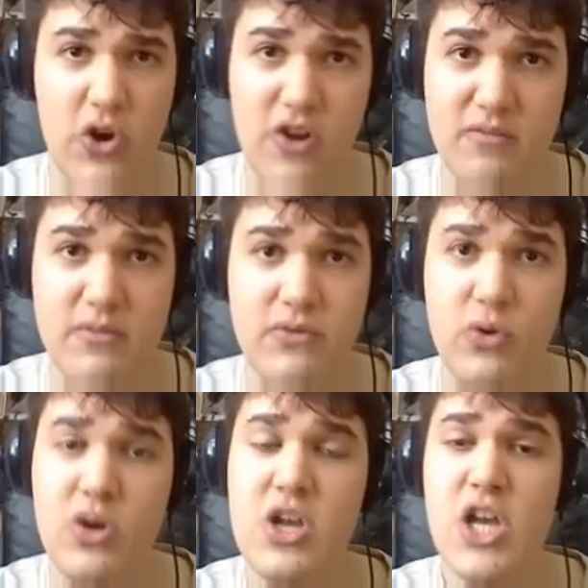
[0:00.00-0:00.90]
of
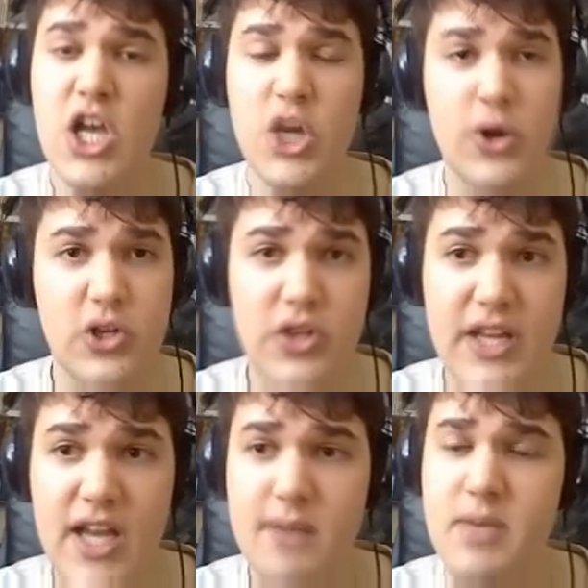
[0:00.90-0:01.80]
before, go and look
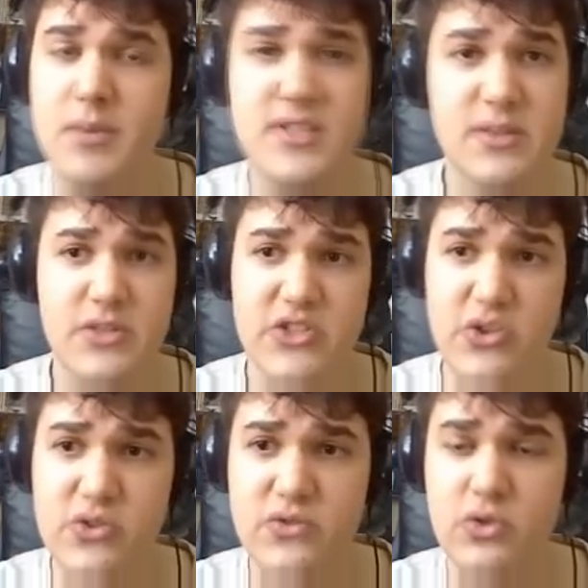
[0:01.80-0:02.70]
it up, maybe see what it's
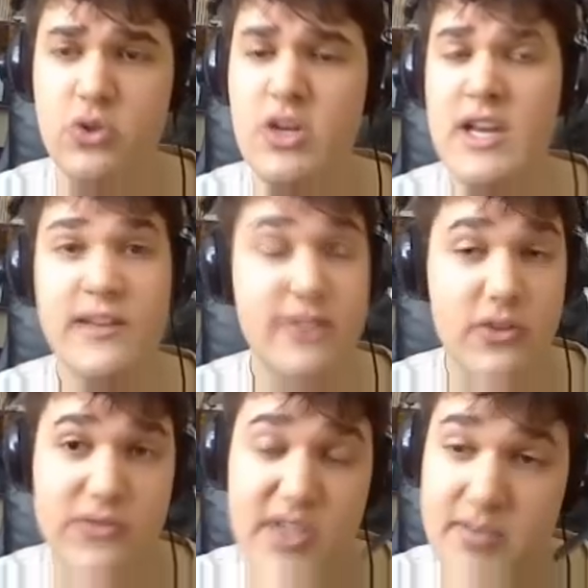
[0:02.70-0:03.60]
used for. Feel
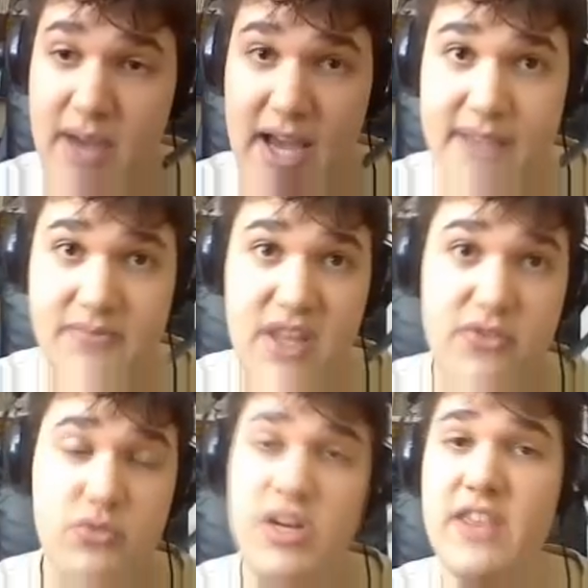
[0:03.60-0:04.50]
free to buy it if
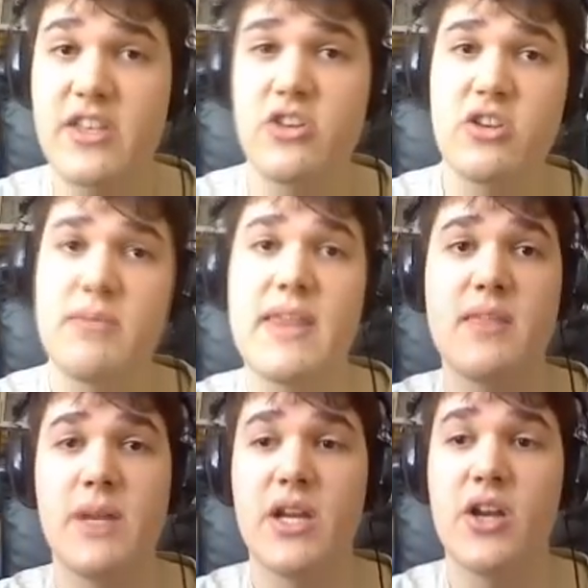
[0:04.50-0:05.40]
you really think you can make the
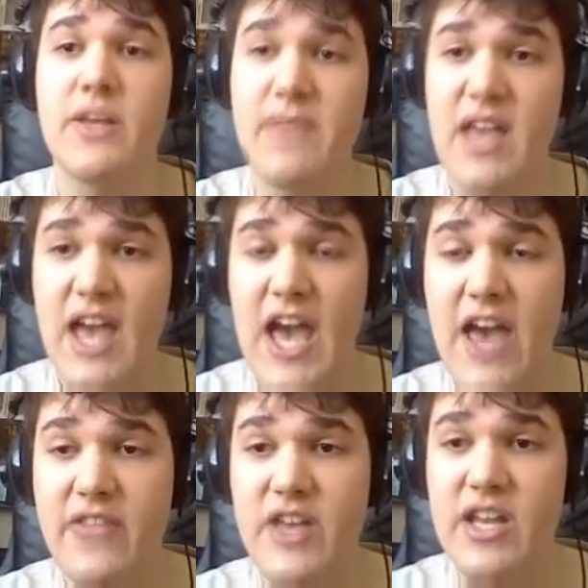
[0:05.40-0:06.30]
money on it.
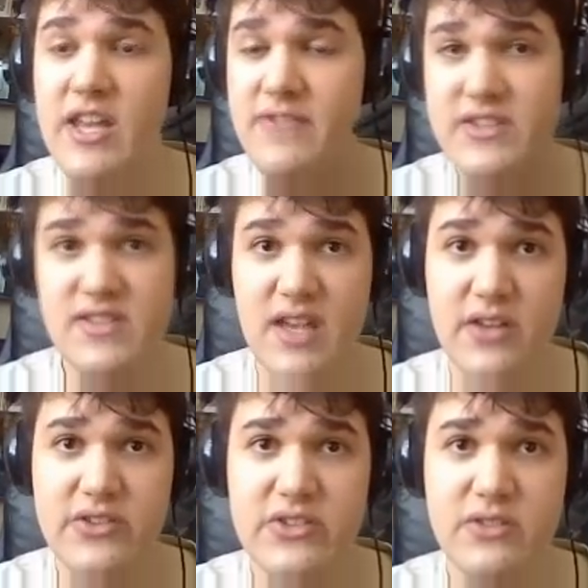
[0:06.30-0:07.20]
And then if it
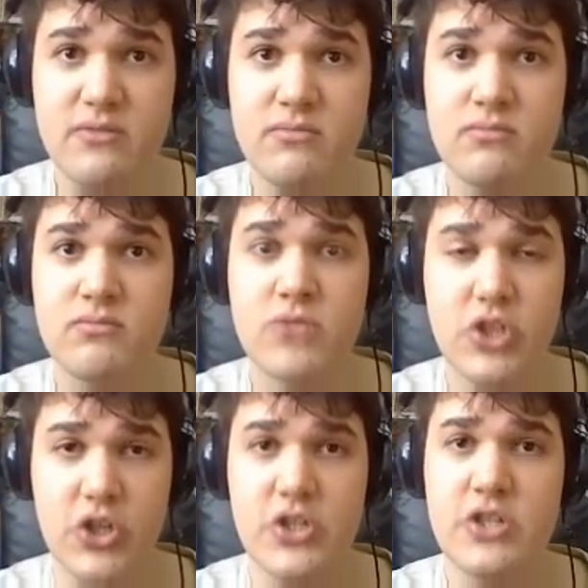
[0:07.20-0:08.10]
sells,
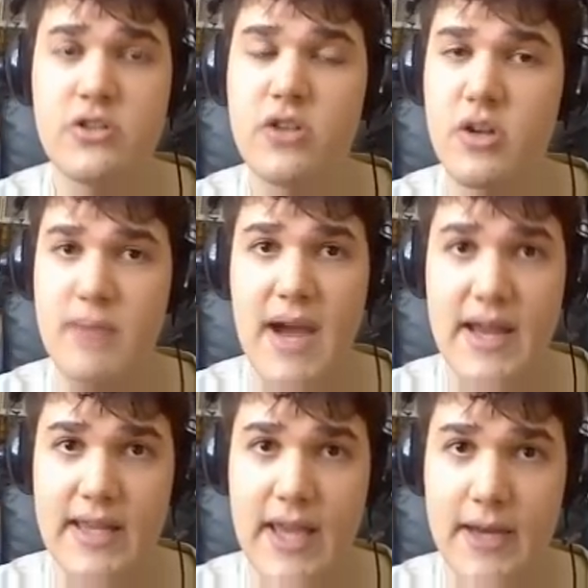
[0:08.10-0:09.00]
good, you know to buy it
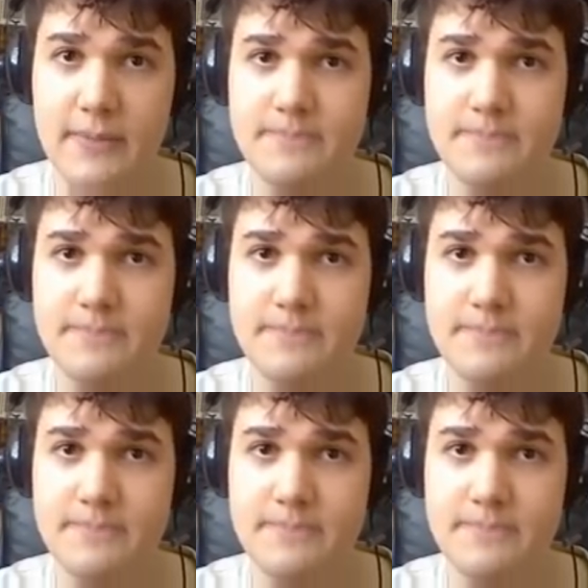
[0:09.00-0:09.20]
again.